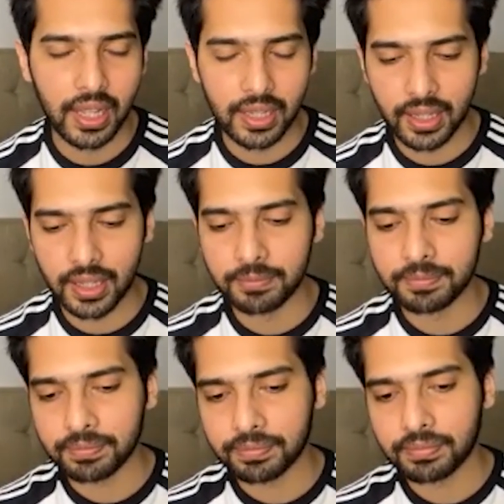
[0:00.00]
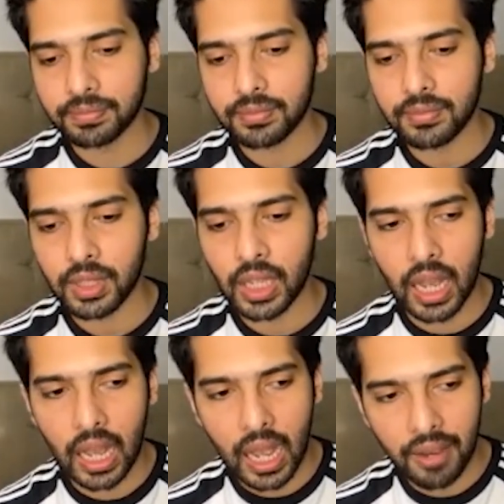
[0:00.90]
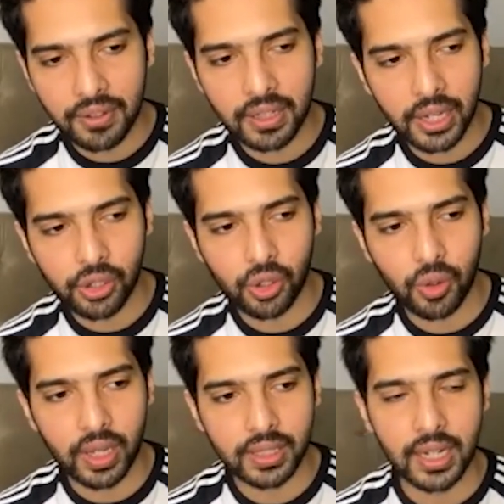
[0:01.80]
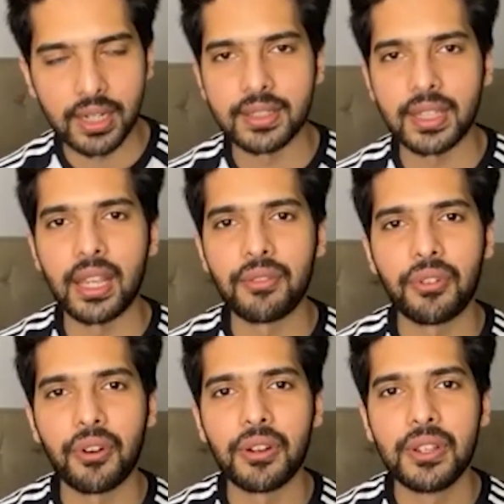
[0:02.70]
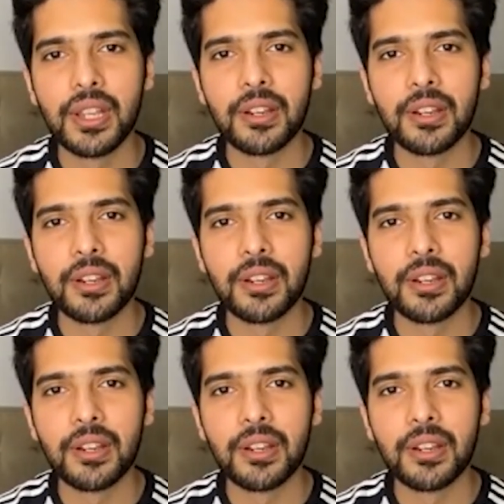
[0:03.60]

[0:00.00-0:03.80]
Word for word: And then after that show, I started singing for